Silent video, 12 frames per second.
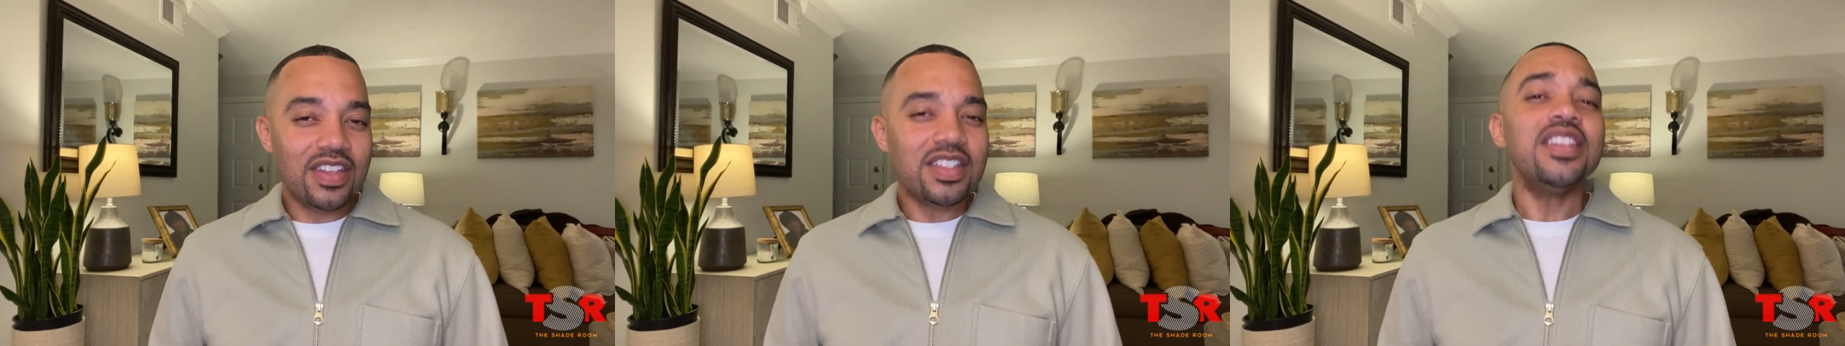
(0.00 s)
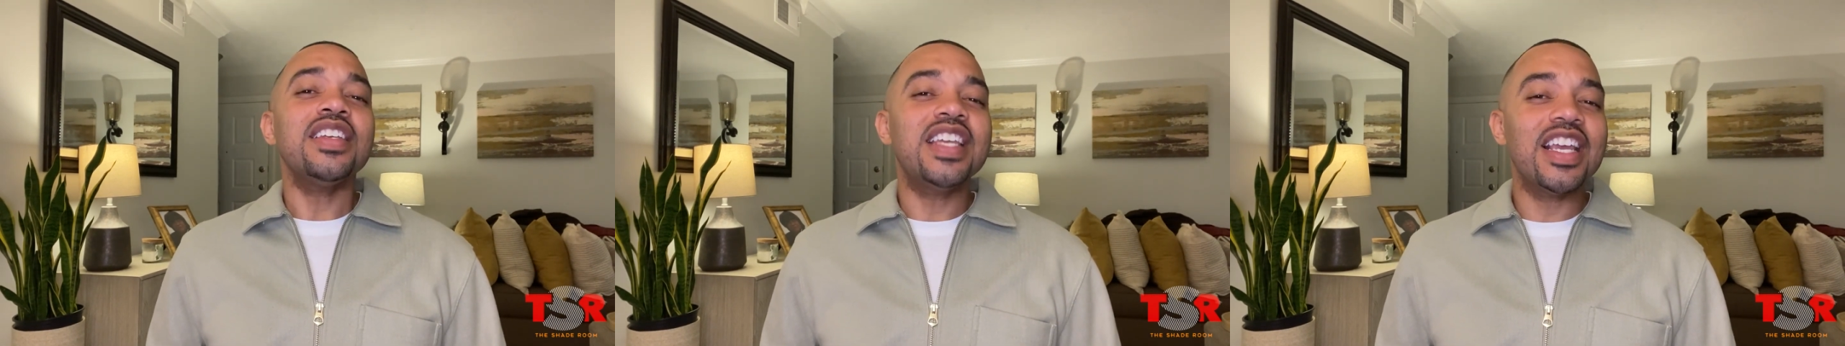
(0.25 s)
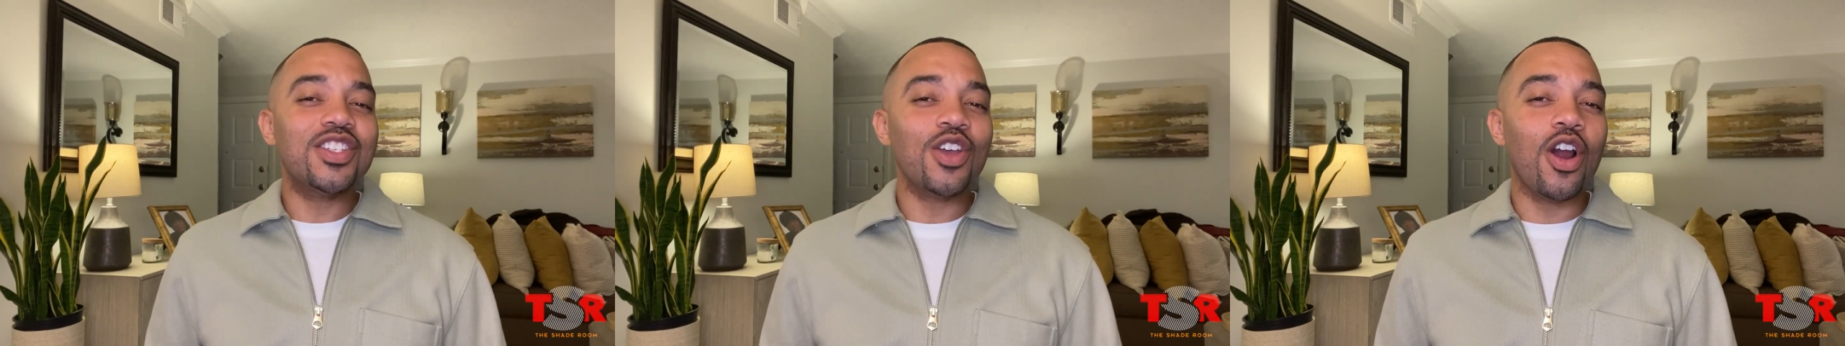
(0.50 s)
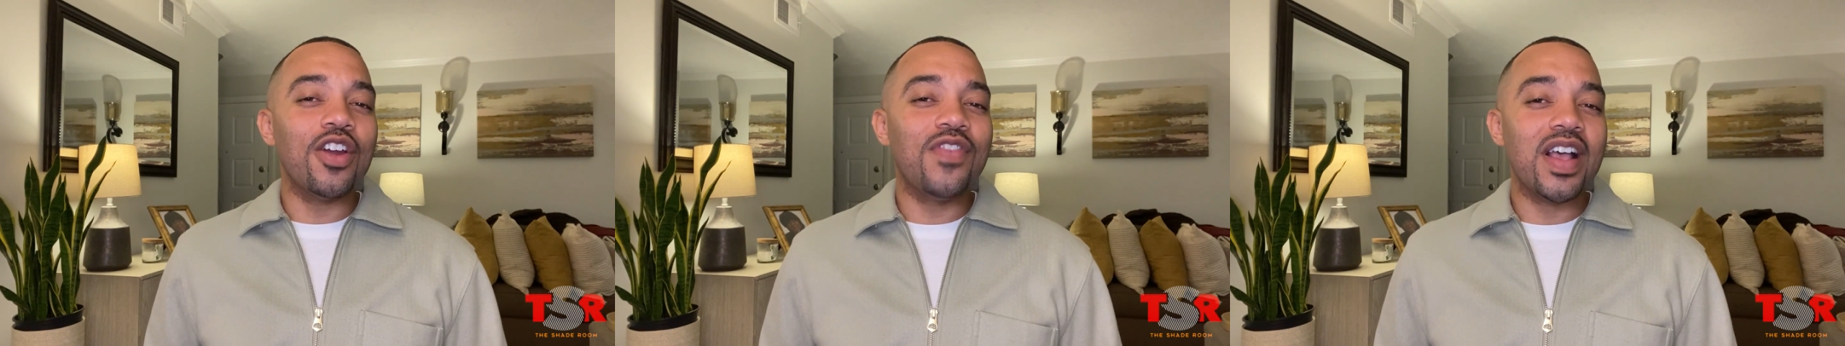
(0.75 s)
is a
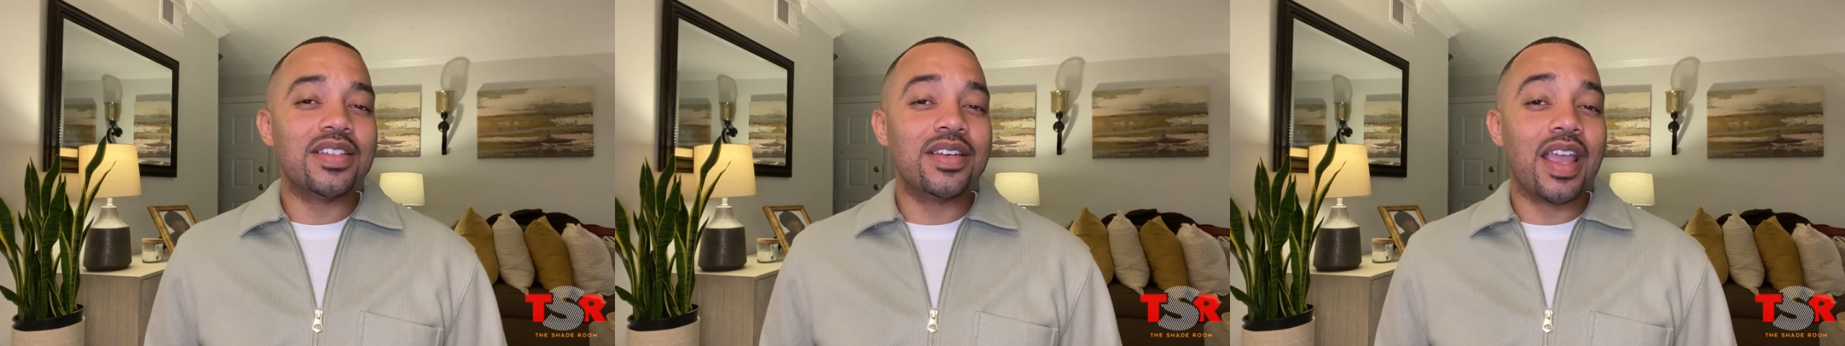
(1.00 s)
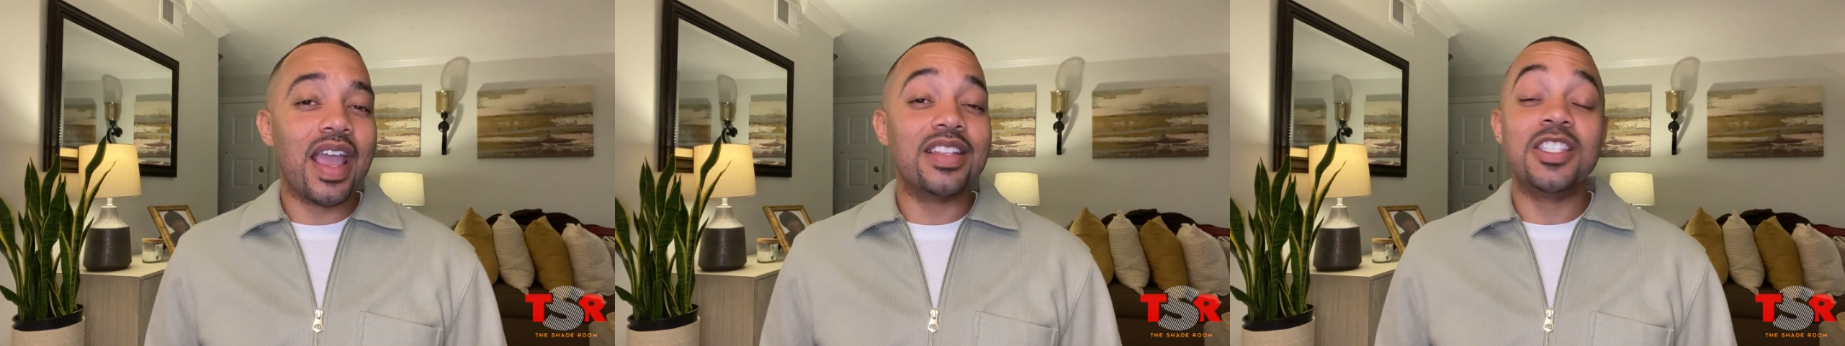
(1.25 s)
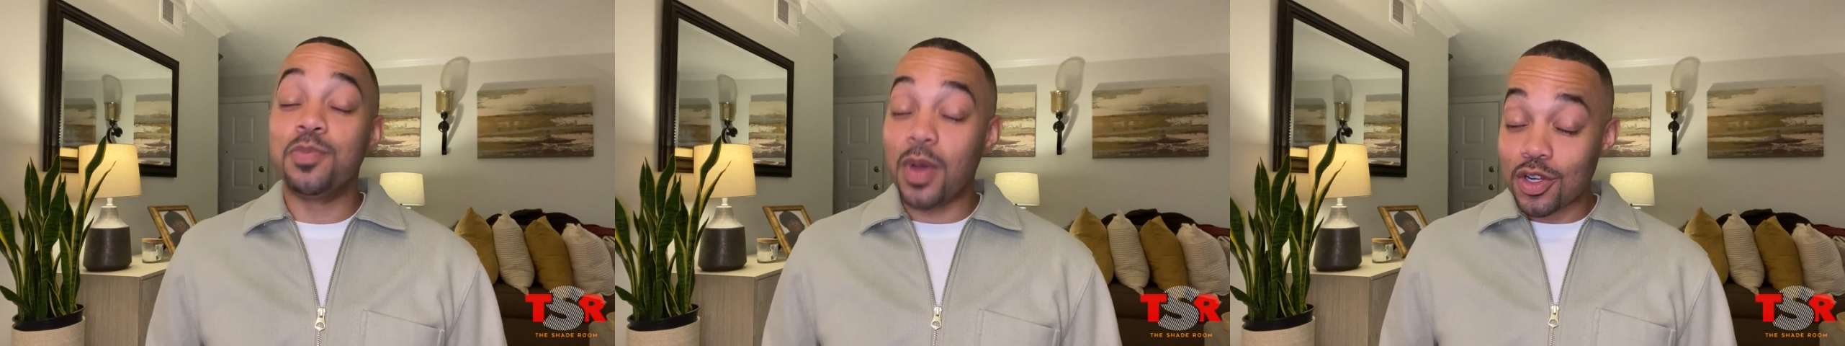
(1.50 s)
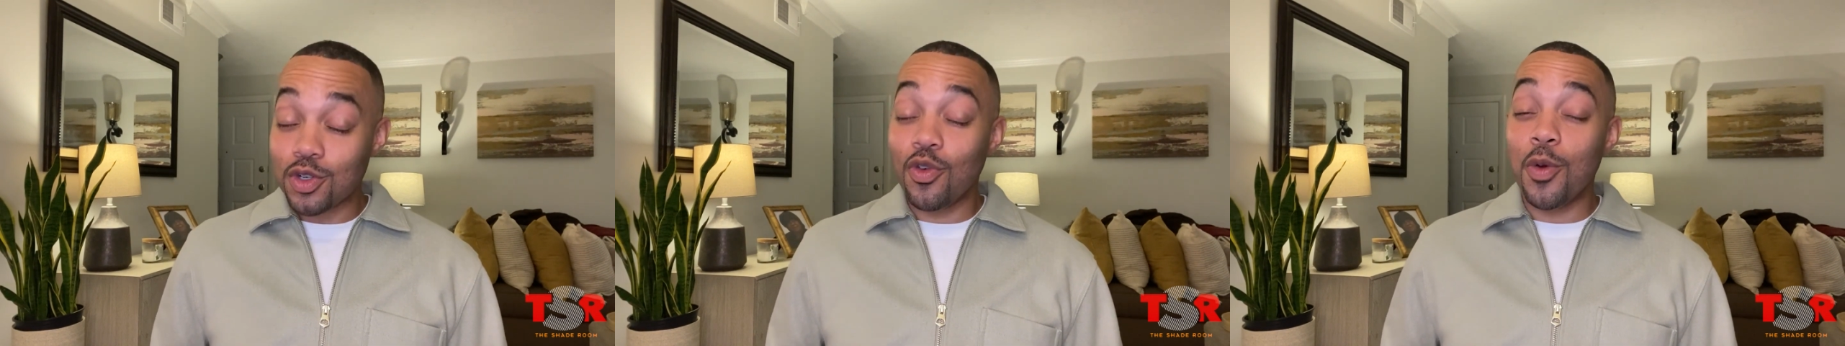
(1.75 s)
TSR Investigates
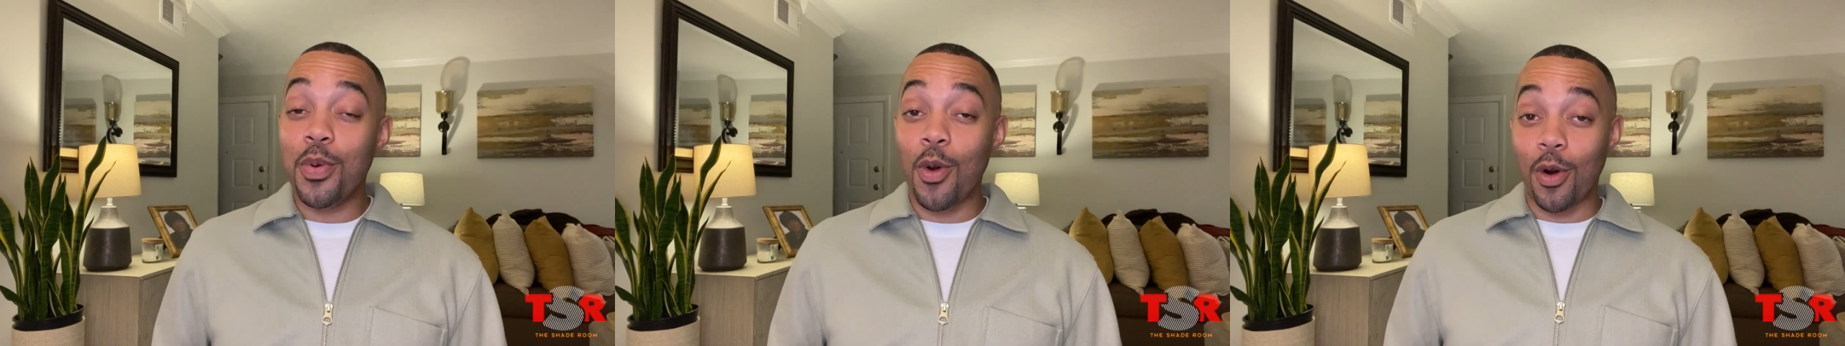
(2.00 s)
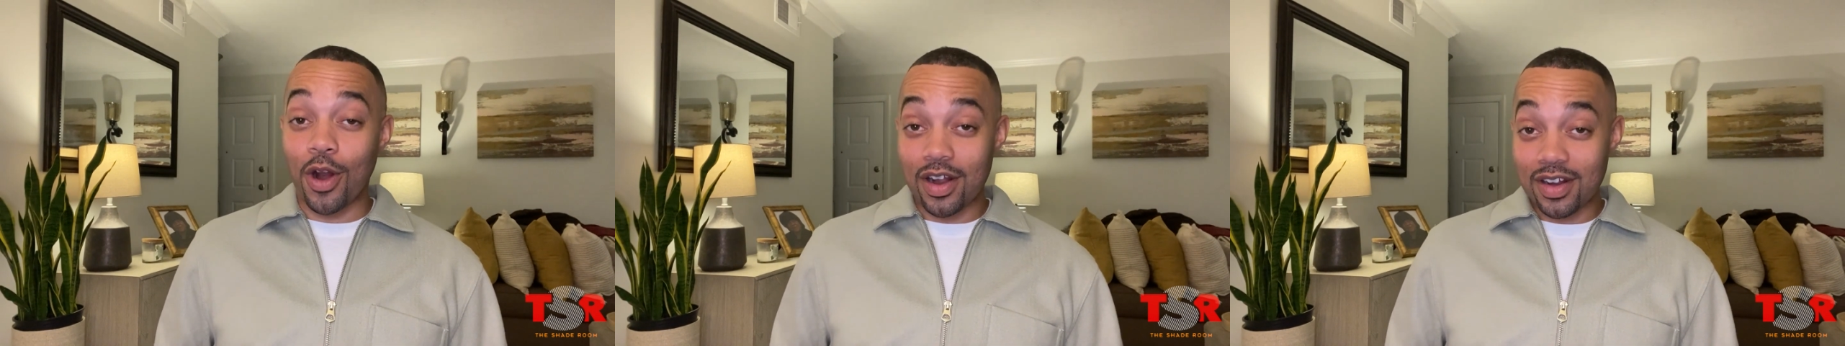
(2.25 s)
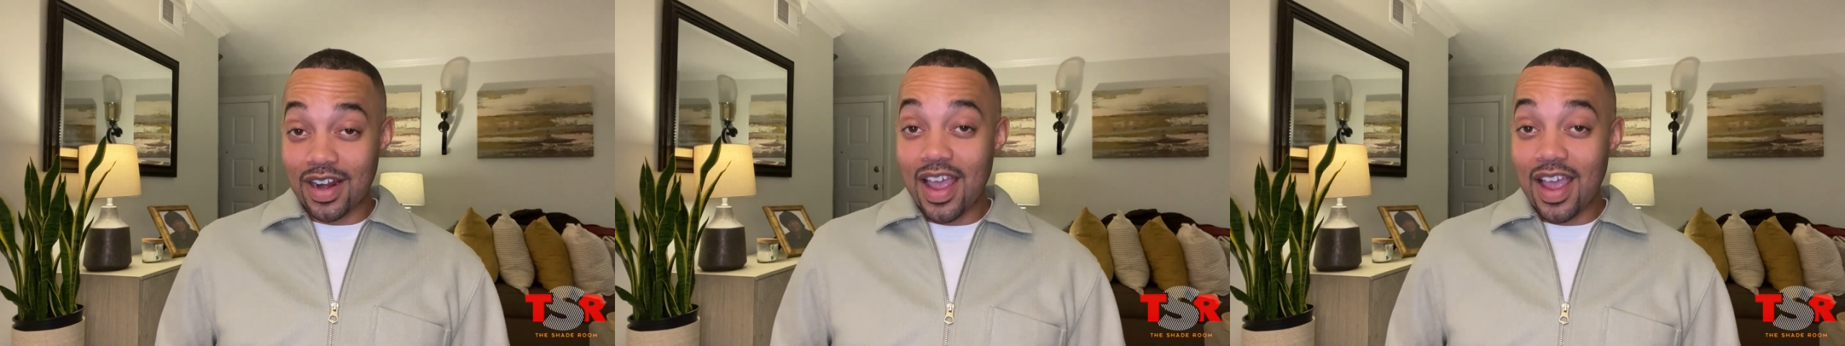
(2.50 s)
special report.